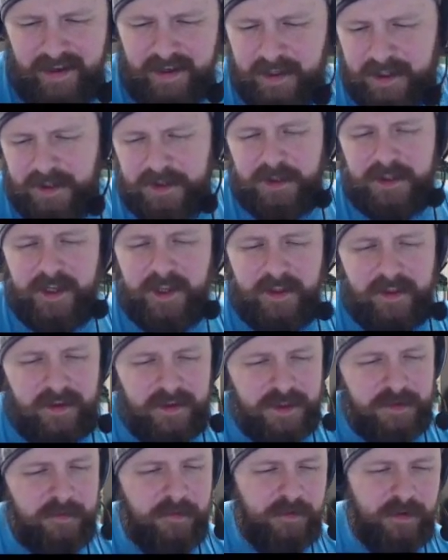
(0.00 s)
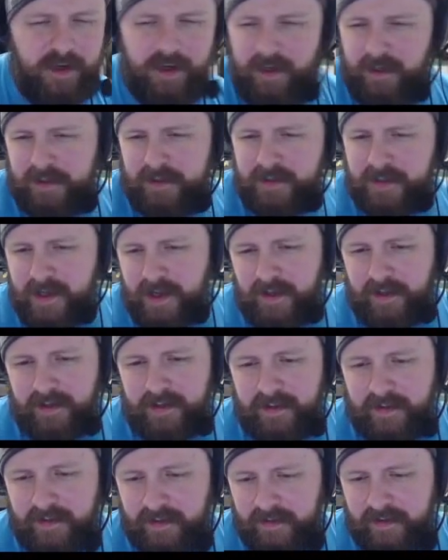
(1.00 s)
Sith Spooky
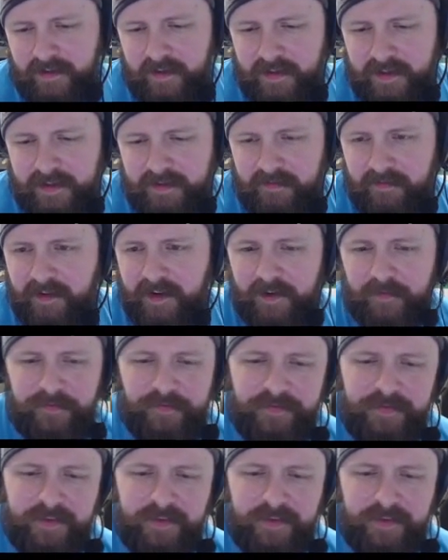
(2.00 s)
Skeleton. That's right.